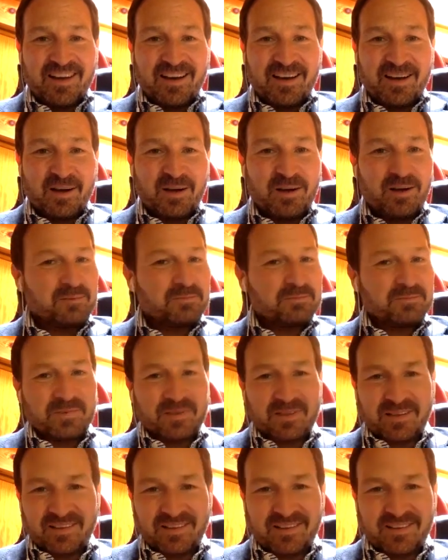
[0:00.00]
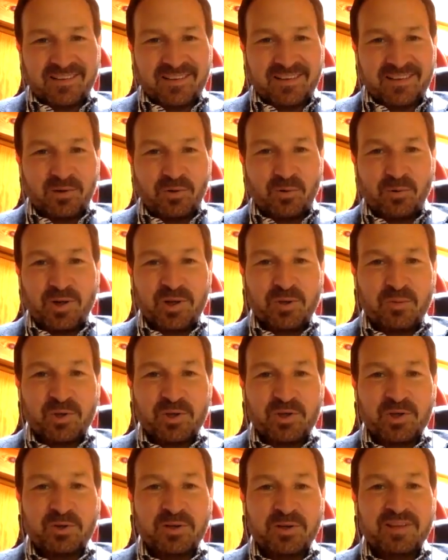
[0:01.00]

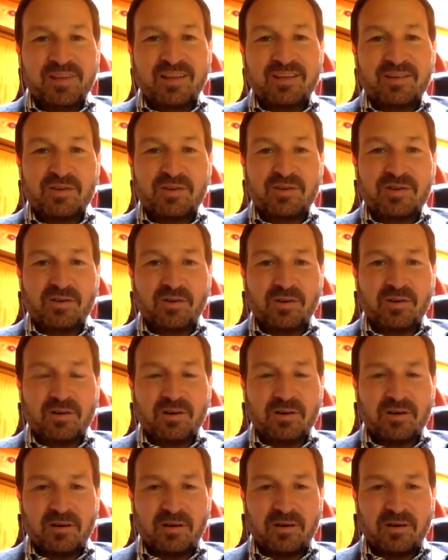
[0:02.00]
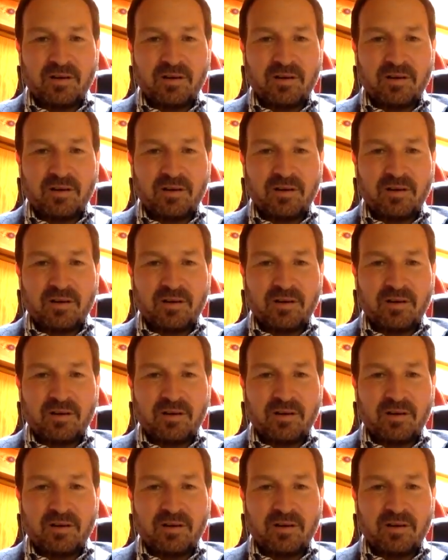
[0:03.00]
what your intentions are,